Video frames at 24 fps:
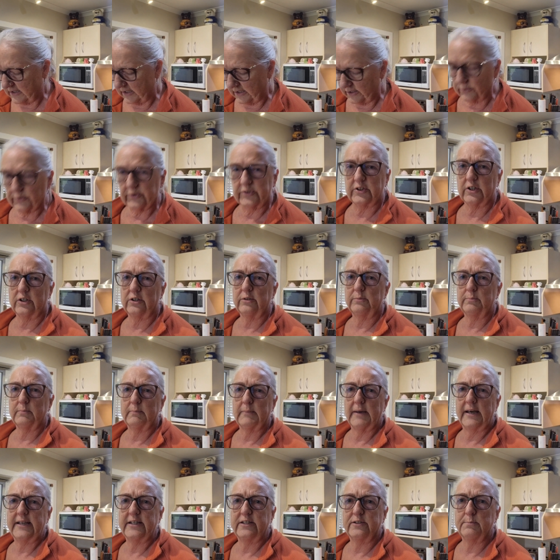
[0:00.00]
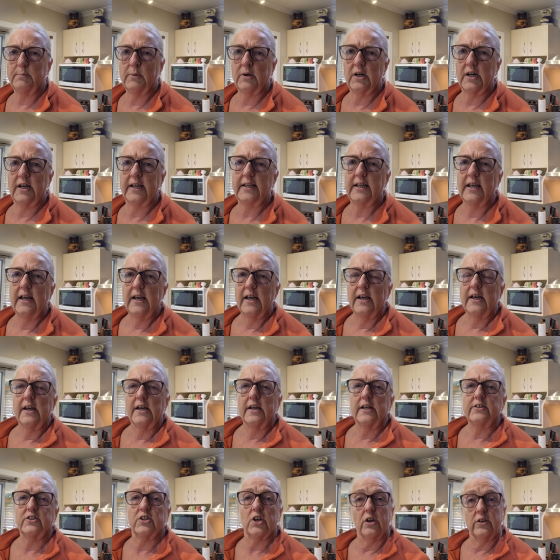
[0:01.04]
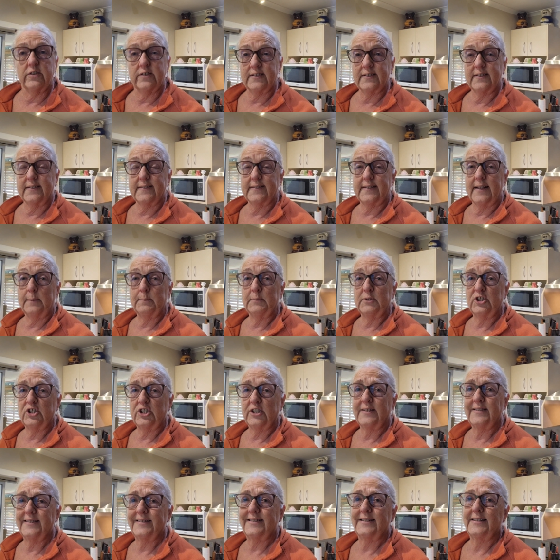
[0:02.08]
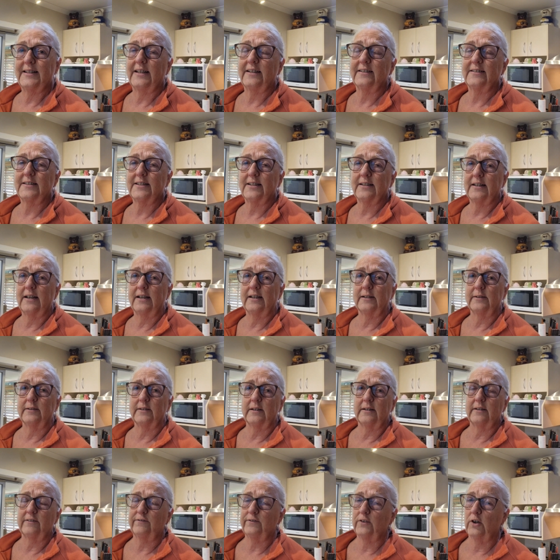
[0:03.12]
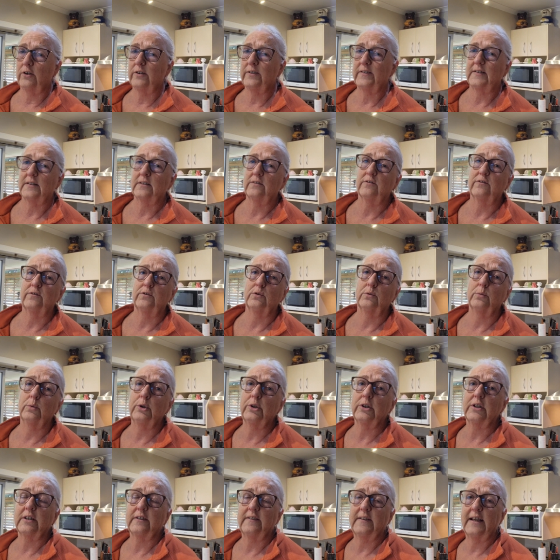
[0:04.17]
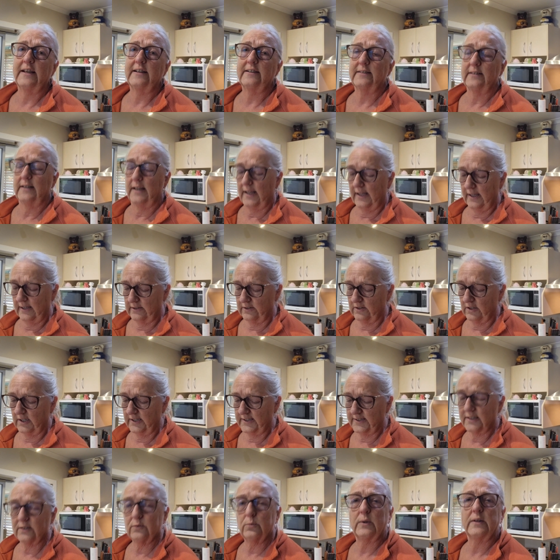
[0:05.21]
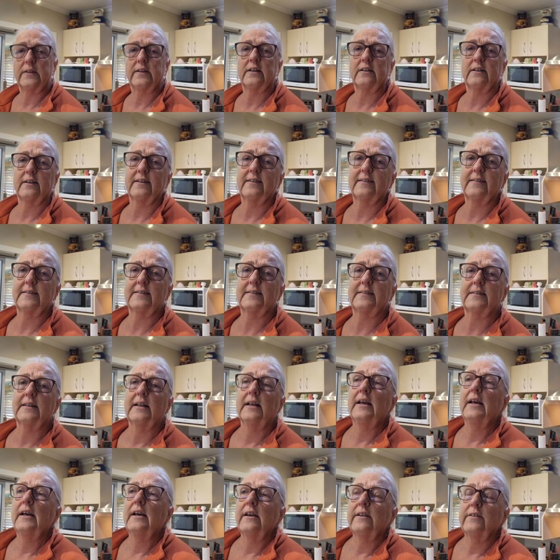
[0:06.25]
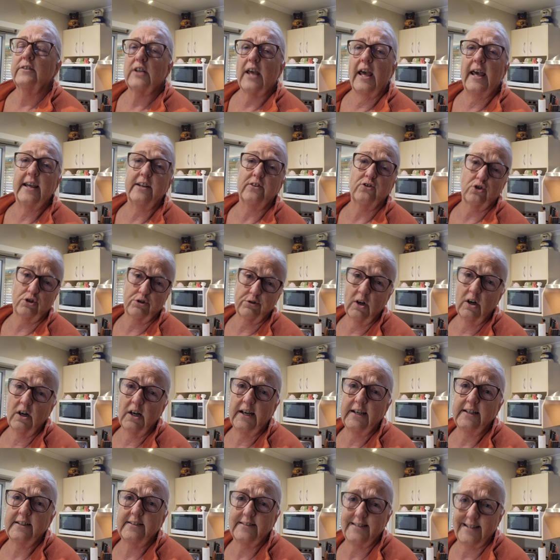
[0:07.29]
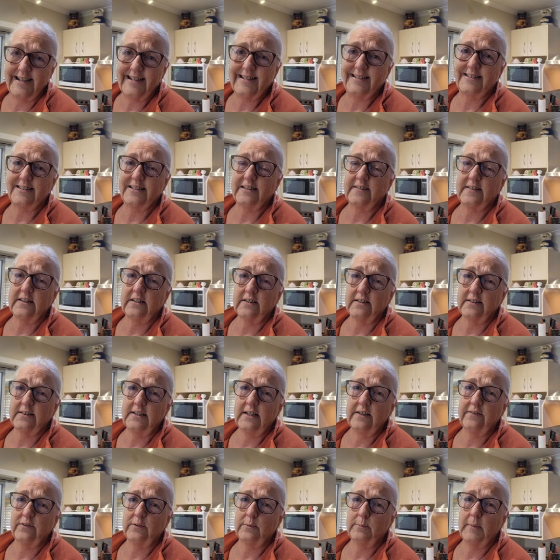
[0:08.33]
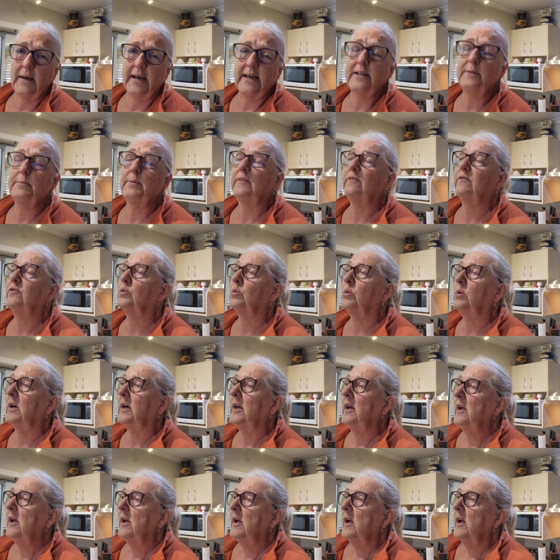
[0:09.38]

I also made my toasted sandwiches that uh, are frozen for working that, And I did one that I had tried, tested that I'd never made before.